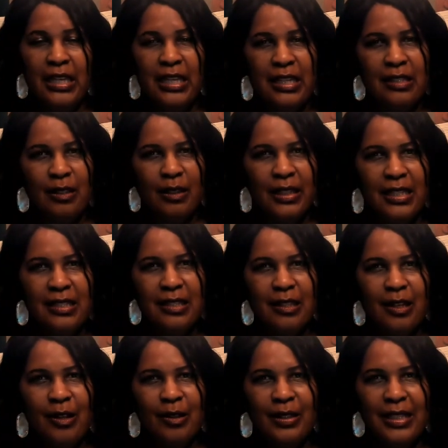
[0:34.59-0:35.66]
So let's
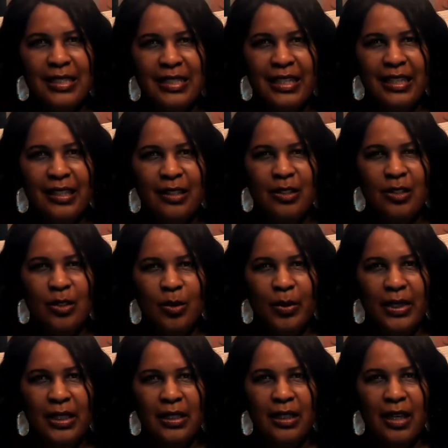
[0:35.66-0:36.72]
go, let's get into
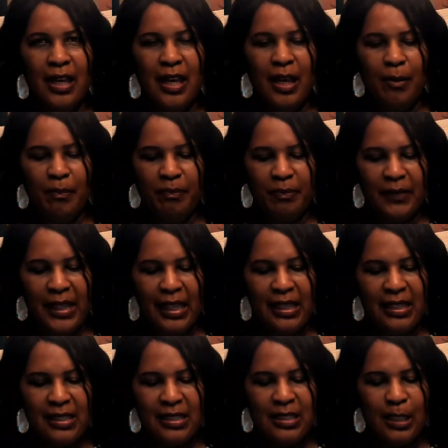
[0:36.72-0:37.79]
it. Um,
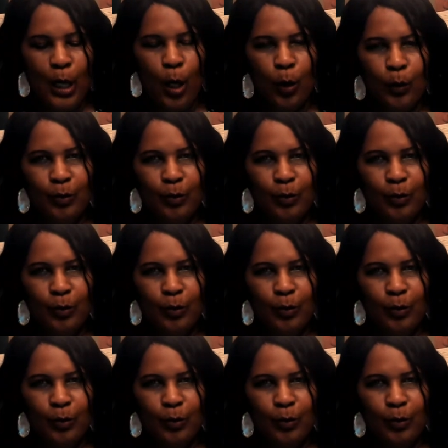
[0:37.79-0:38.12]
so